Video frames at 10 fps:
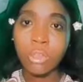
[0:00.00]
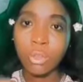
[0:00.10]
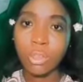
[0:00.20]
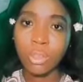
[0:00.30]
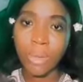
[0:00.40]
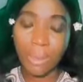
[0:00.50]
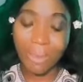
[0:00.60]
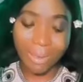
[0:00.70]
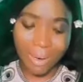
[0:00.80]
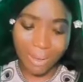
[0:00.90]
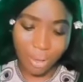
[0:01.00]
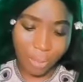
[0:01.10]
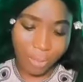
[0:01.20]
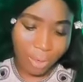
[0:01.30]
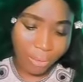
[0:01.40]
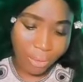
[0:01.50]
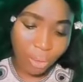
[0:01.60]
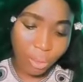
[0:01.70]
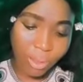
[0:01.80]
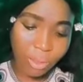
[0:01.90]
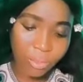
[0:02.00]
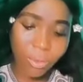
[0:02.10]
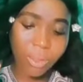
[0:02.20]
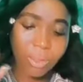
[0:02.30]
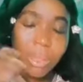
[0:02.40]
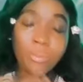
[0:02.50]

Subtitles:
so speak about the extra benefit they'll experience.